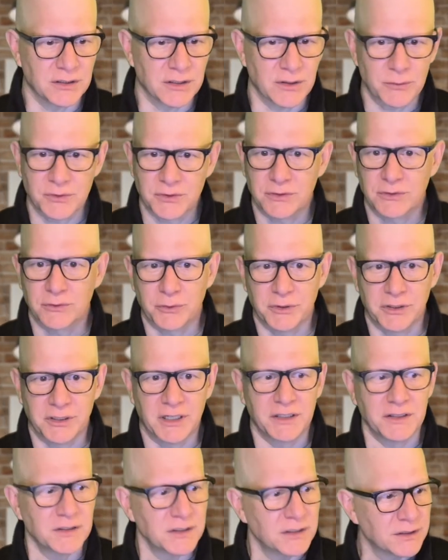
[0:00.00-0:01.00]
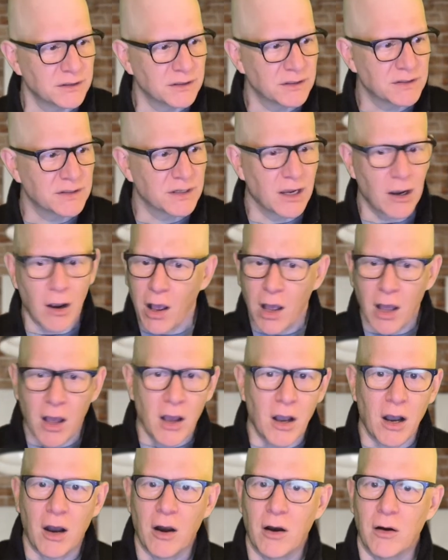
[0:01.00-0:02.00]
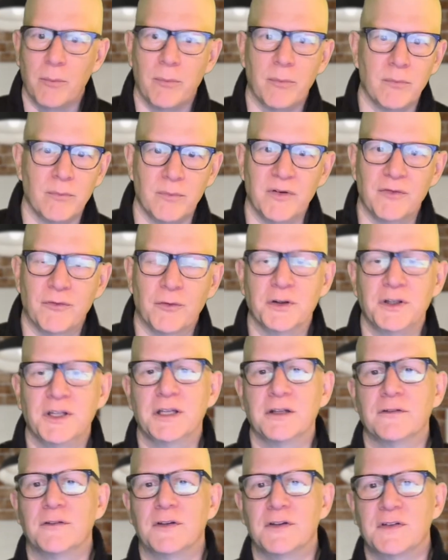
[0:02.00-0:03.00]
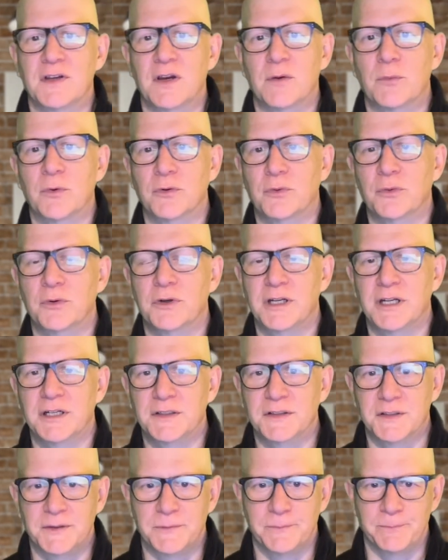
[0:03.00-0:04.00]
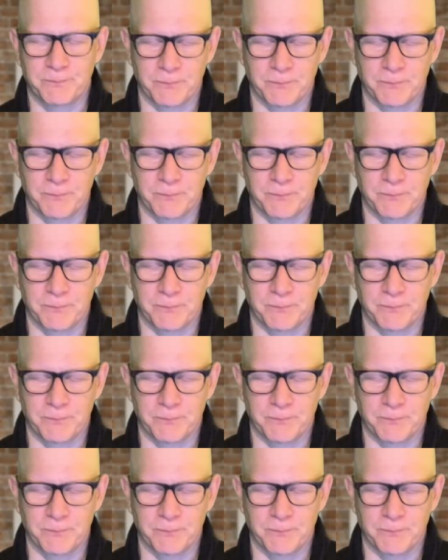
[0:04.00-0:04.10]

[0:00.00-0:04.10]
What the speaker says: That was in 2019. They say, oh, before the end of December 2019.